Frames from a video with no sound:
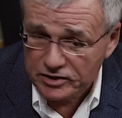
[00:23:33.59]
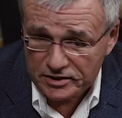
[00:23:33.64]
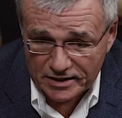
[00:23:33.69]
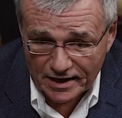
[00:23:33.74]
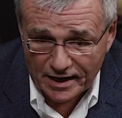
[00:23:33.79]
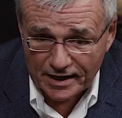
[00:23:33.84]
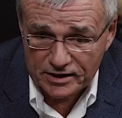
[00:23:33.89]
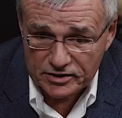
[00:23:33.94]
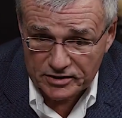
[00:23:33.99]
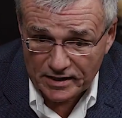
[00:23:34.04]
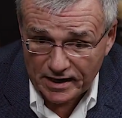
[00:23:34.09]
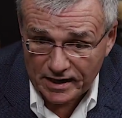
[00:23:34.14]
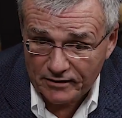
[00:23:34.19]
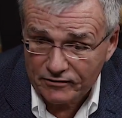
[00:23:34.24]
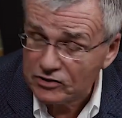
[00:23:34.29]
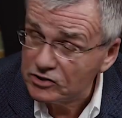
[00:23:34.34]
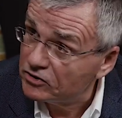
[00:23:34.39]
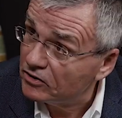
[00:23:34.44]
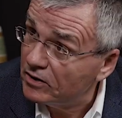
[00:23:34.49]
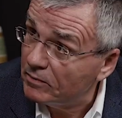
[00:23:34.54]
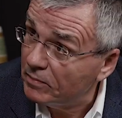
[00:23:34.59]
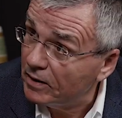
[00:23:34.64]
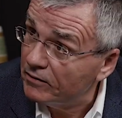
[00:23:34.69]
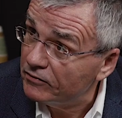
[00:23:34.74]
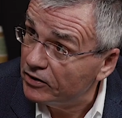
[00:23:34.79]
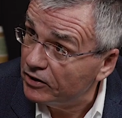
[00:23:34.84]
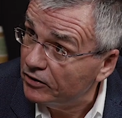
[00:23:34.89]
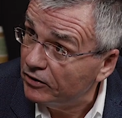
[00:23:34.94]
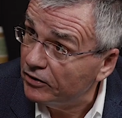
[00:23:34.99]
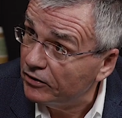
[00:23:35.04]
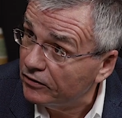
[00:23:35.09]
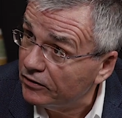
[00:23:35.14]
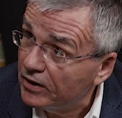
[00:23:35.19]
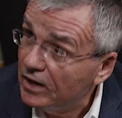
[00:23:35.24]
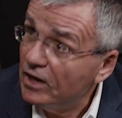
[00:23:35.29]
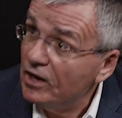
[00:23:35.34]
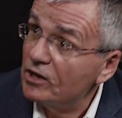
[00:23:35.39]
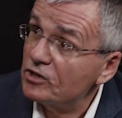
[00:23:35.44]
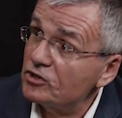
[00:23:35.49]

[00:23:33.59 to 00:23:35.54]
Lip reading: As high as the heavens are above the earth,